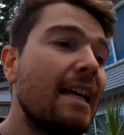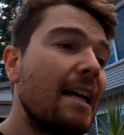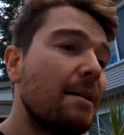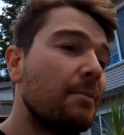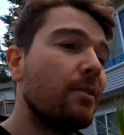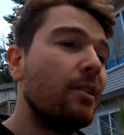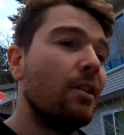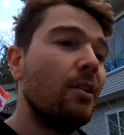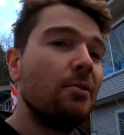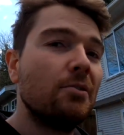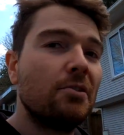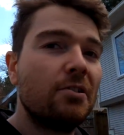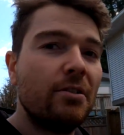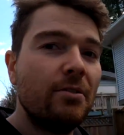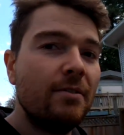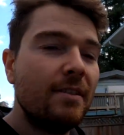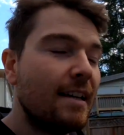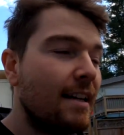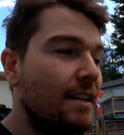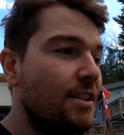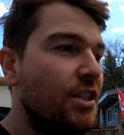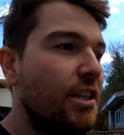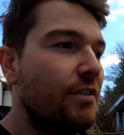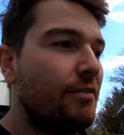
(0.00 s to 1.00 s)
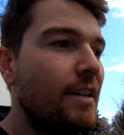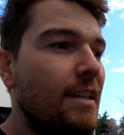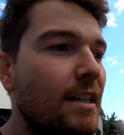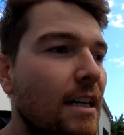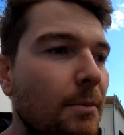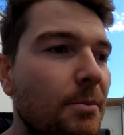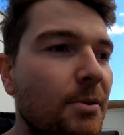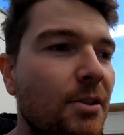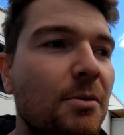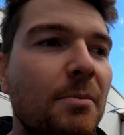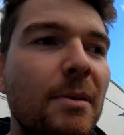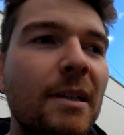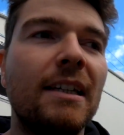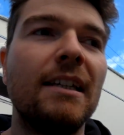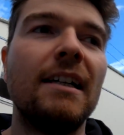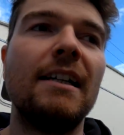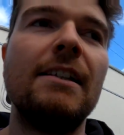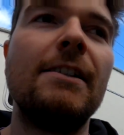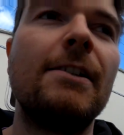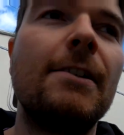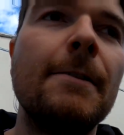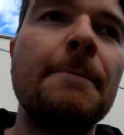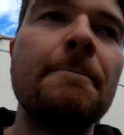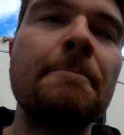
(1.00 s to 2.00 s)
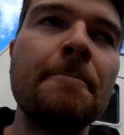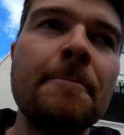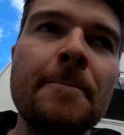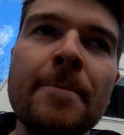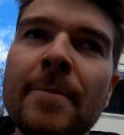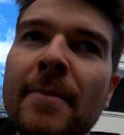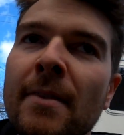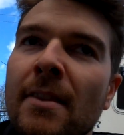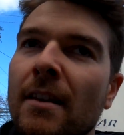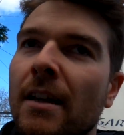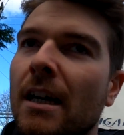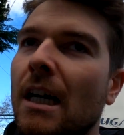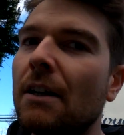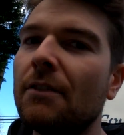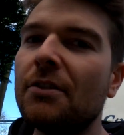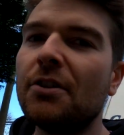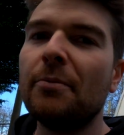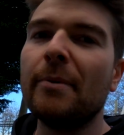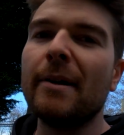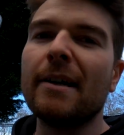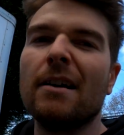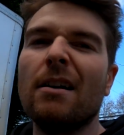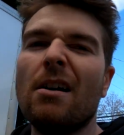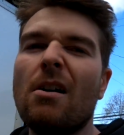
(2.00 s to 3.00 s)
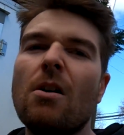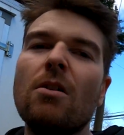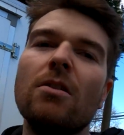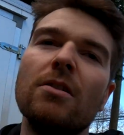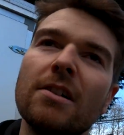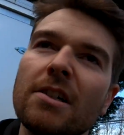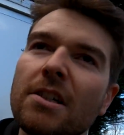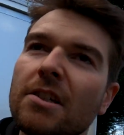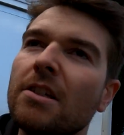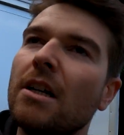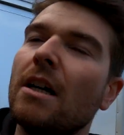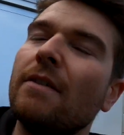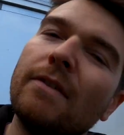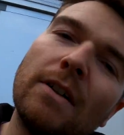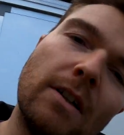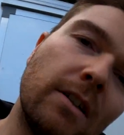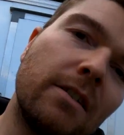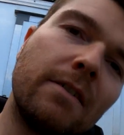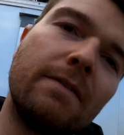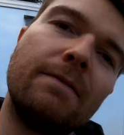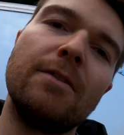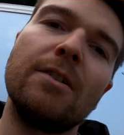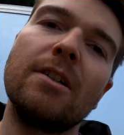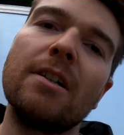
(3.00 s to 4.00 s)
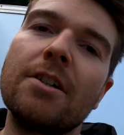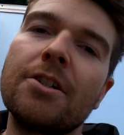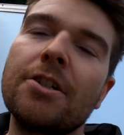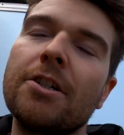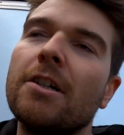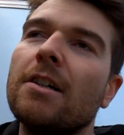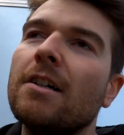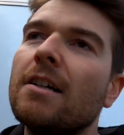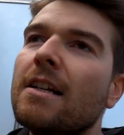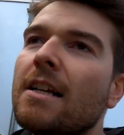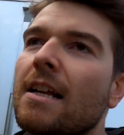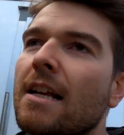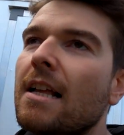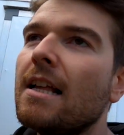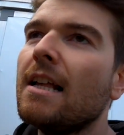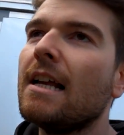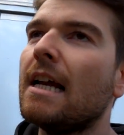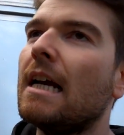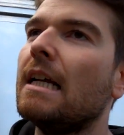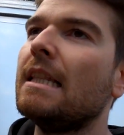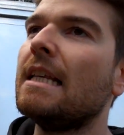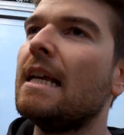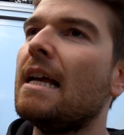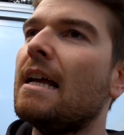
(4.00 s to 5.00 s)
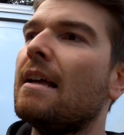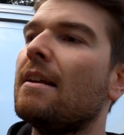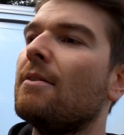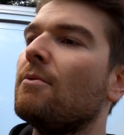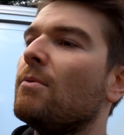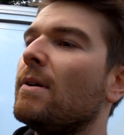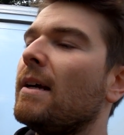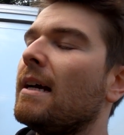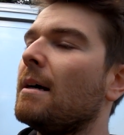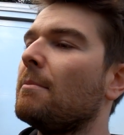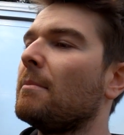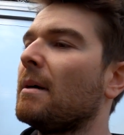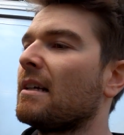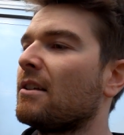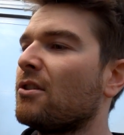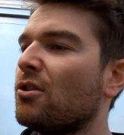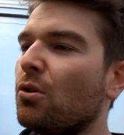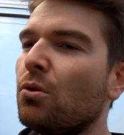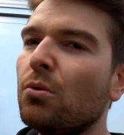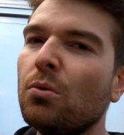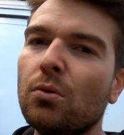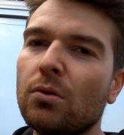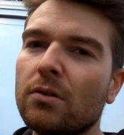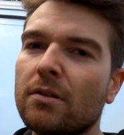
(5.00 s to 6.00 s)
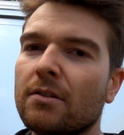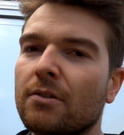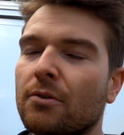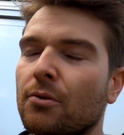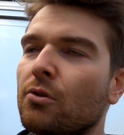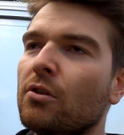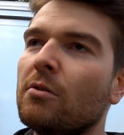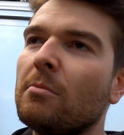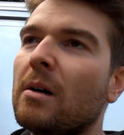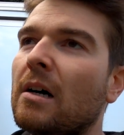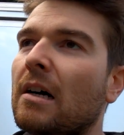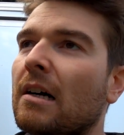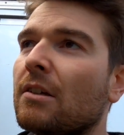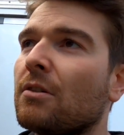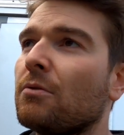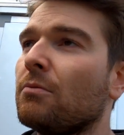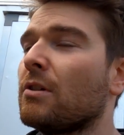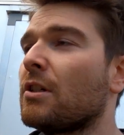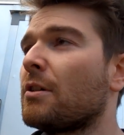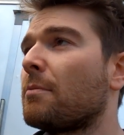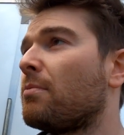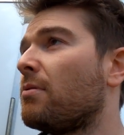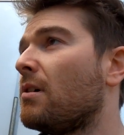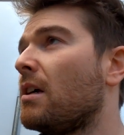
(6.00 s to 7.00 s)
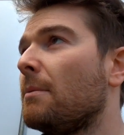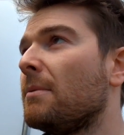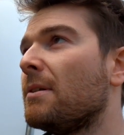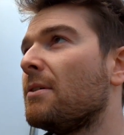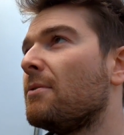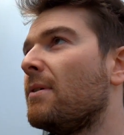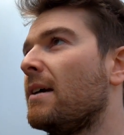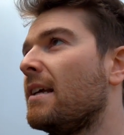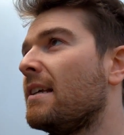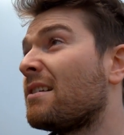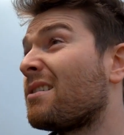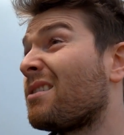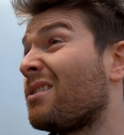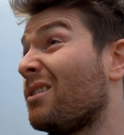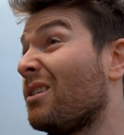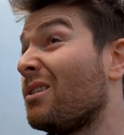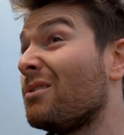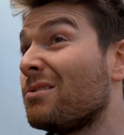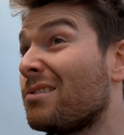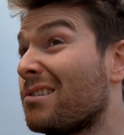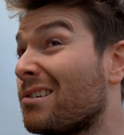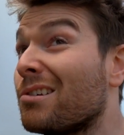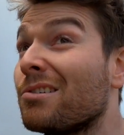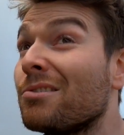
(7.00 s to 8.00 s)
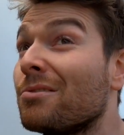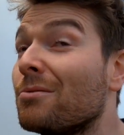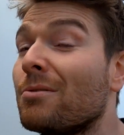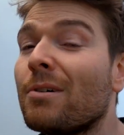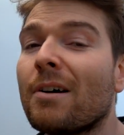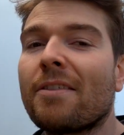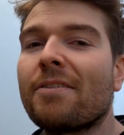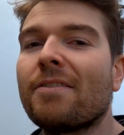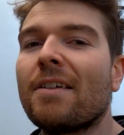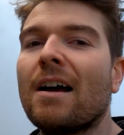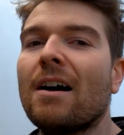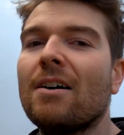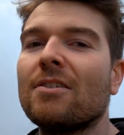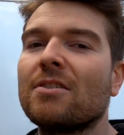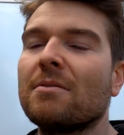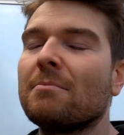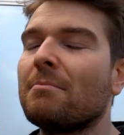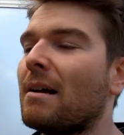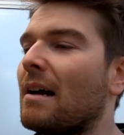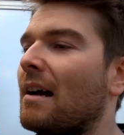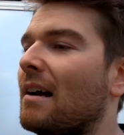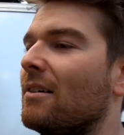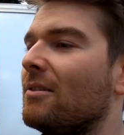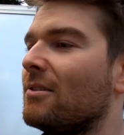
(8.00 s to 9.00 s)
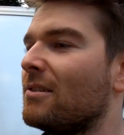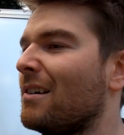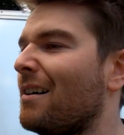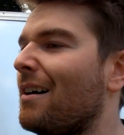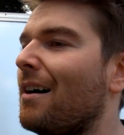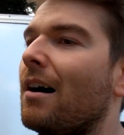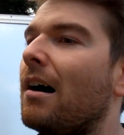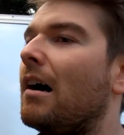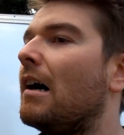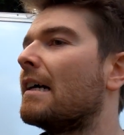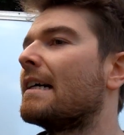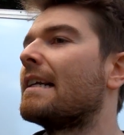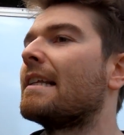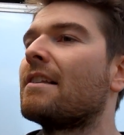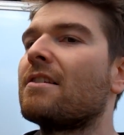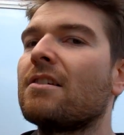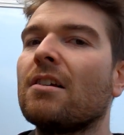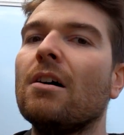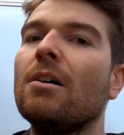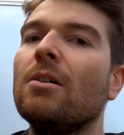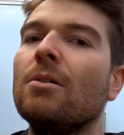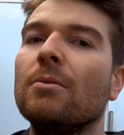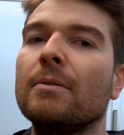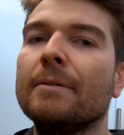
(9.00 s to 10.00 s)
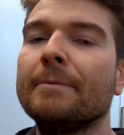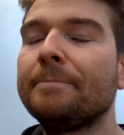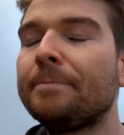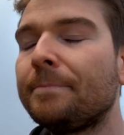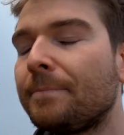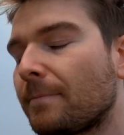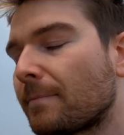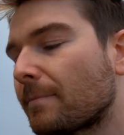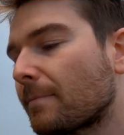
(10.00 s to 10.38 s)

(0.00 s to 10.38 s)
damn close to that GVW because obviously we got all our stuff, all our furniture, and then we got my tools and toolbox, which probably weighs close to a thousand pounds on its own.